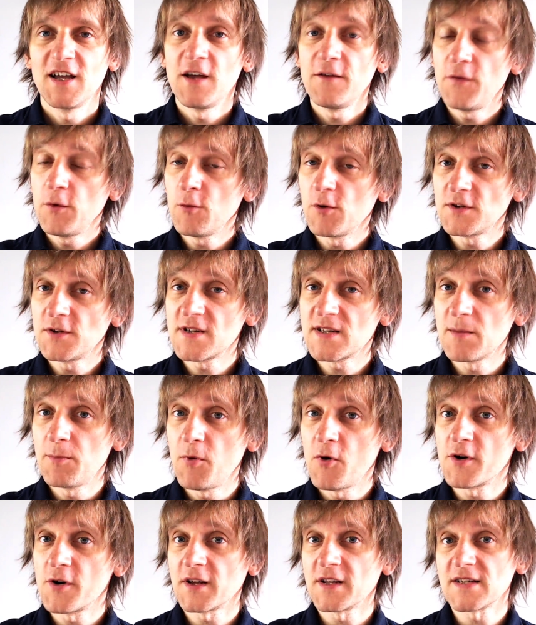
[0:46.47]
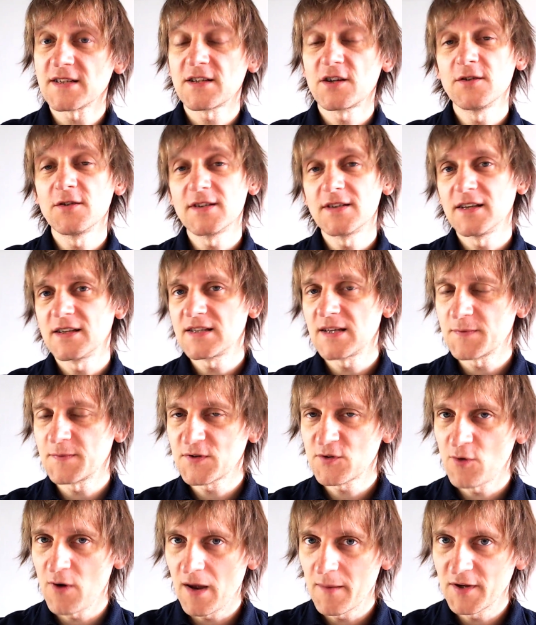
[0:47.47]
If you want to support us, consider
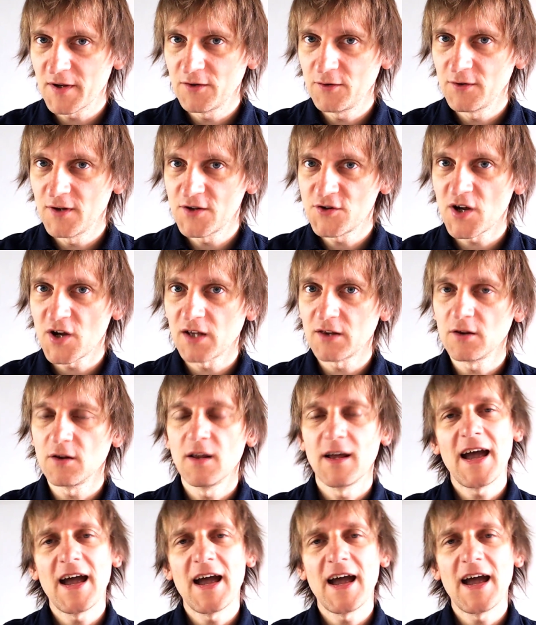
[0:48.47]
subscribing to the channel.